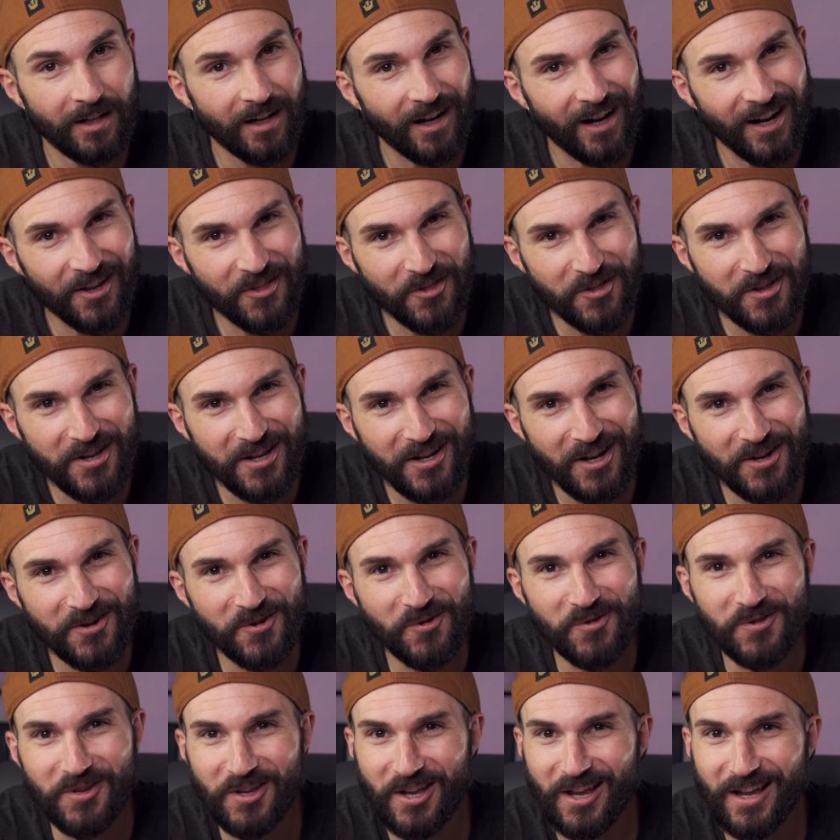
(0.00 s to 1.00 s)
I think I know
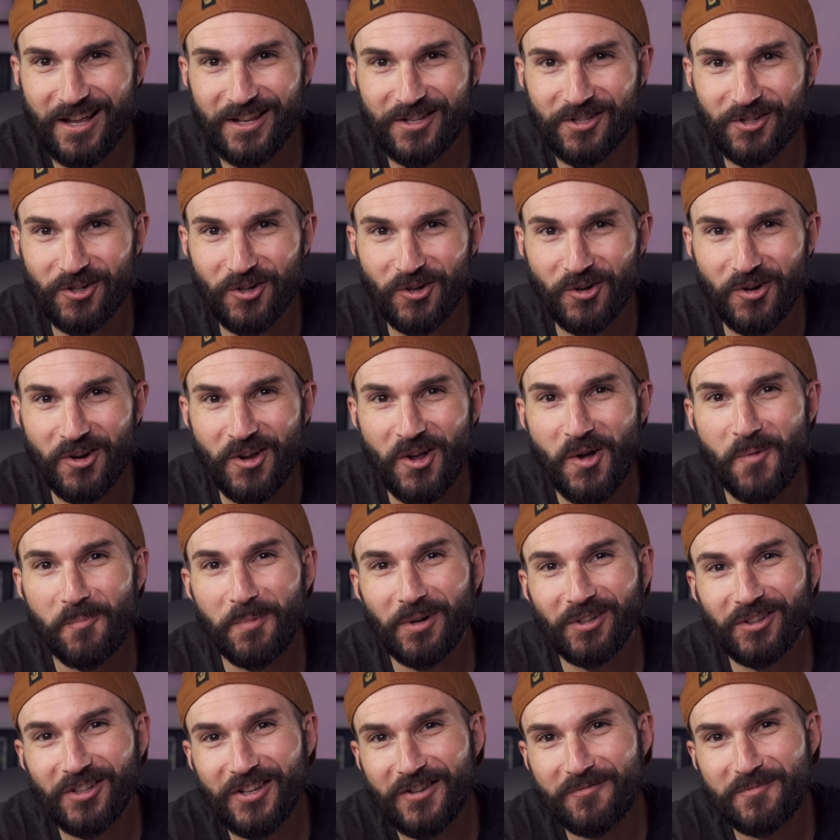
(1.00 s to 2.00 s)
the answer, but
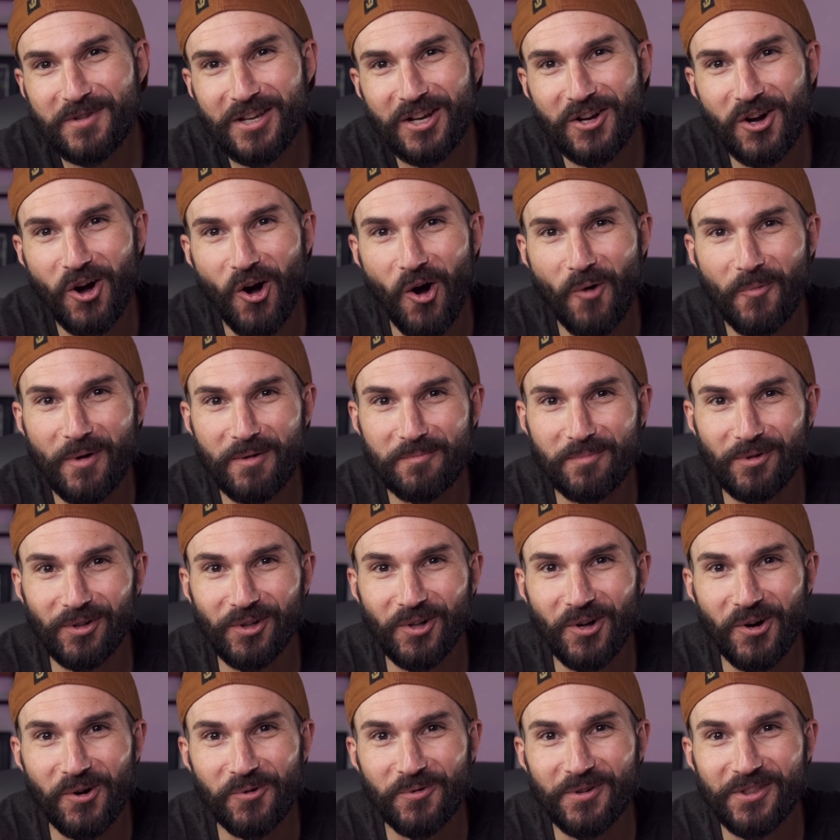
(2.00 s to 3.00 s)
leave me a comment
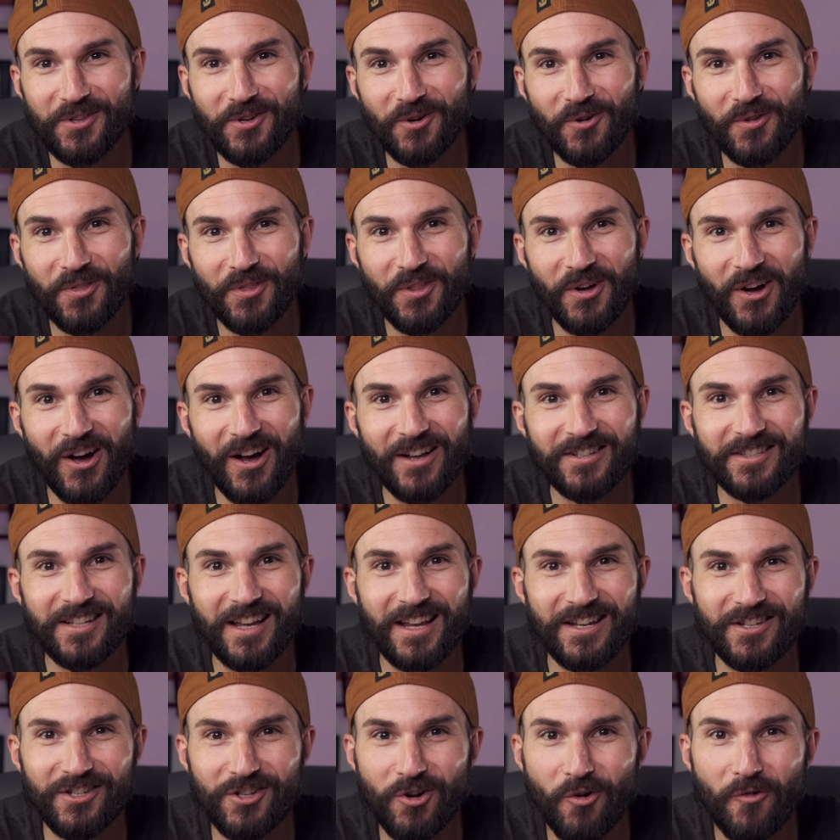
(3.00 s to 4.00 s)
below with your thoughts
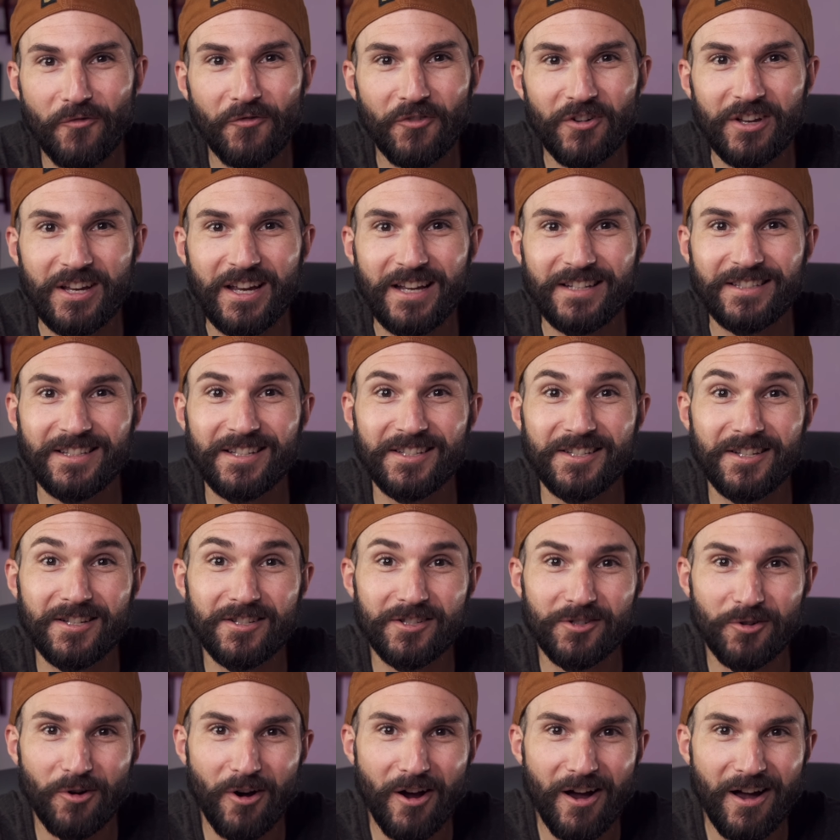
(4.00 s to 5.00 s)
and don't forget to
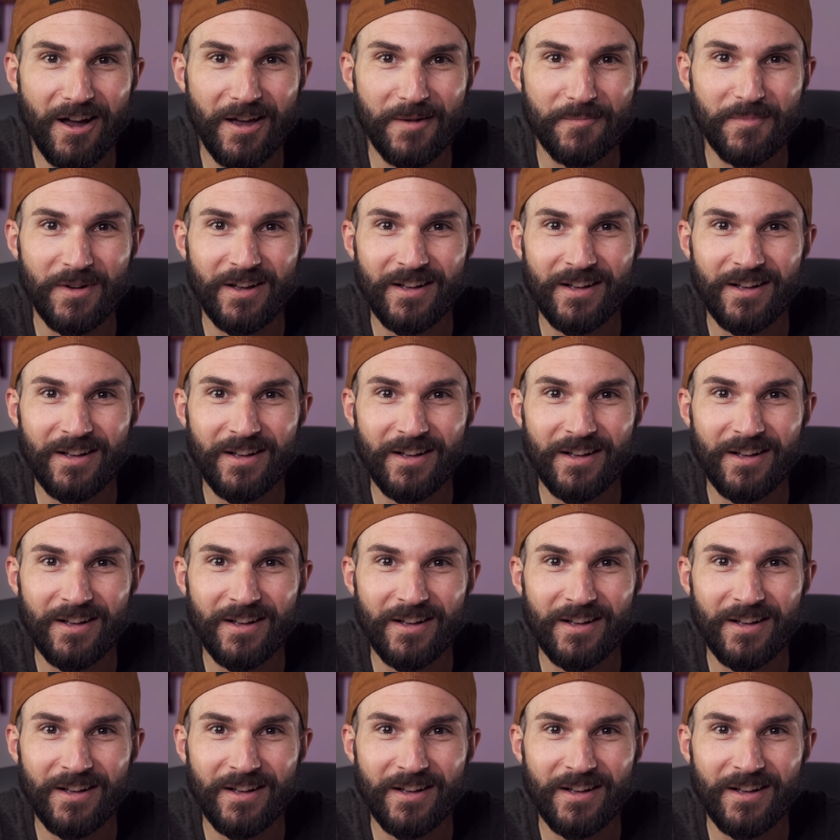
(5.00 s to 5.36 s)
subscribe.